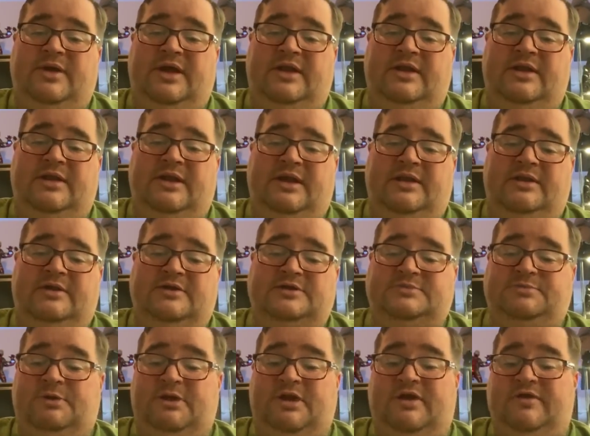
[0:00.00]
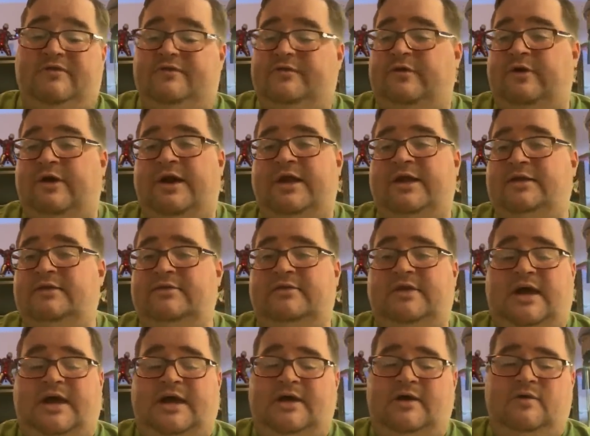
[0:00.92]
And there's plenty of great
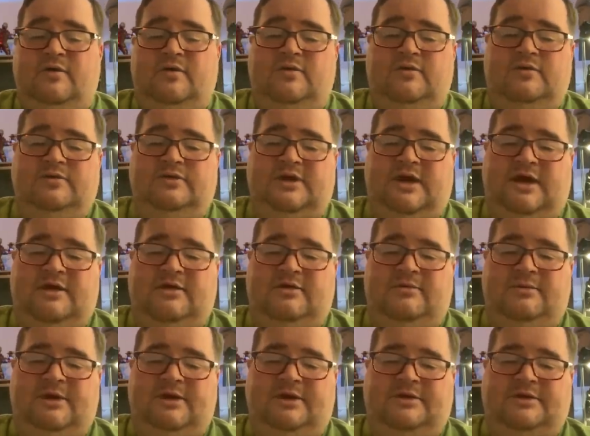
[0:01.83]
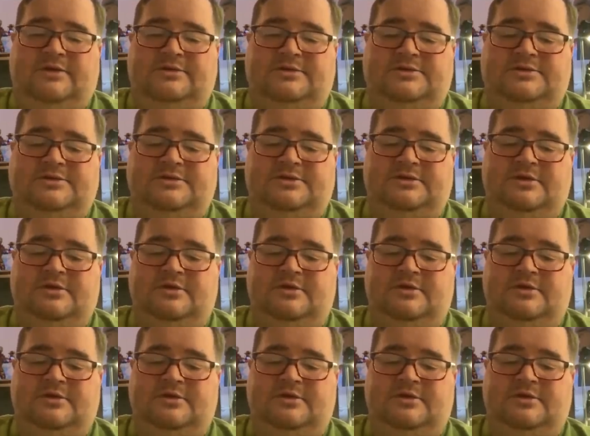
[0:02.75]
dio makers.